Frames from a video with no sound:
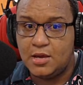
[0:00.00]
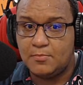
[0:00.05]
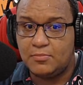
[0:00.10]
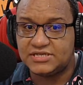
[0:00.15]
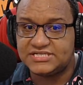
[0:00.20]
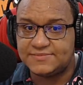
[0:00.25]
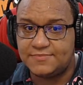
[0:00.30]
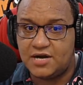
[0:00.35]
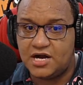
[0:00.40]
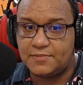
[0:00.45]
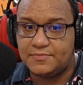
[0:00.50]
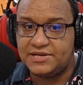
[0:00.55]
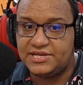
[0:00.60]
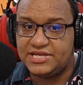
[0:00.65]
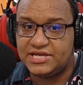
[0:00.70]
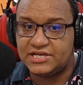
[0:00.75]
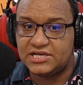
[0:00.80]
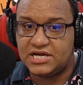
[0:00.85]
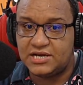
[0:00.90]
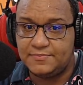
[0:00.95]
but a
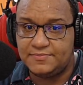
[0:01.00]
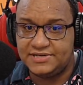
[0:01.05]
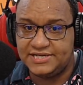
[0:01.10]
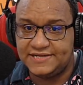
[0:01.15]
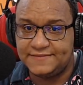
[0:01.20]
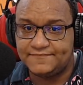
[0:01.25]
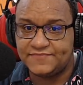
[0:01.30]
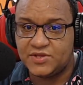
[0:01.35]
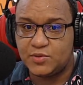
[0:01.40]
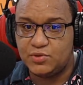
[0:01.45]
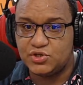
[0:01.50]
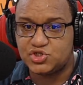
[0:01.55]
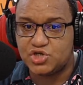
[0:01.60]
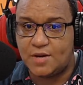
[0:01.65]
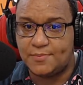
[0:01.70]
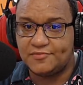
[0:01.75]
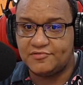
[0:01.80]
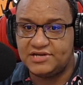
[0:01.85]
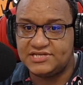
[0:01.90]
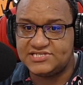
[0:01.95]
Barbadian company, which
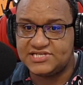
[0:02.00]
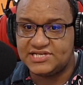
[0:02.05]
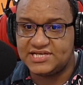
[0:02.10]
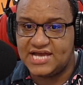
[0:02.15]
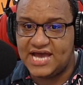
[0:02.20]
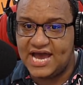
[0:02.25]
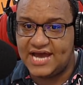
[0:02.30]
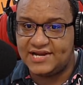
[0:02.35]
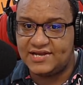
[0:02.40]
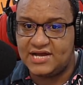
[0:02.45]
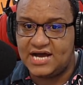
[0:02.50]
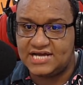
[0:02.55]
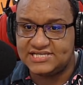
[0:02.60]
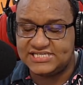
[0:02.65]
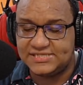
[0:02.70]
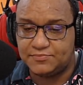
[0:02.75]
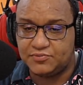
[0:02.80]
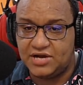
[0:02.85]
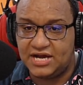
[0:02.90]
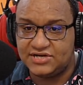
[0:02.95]
operates in Guyana
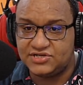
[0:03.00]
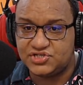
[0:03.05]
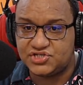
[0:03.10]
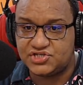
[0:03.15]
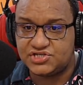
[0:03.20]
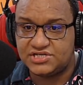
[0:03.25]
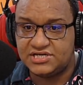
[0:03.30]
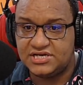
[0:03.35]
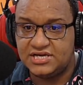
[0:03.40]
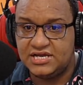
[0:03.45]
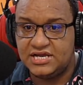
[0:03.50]
as a branch.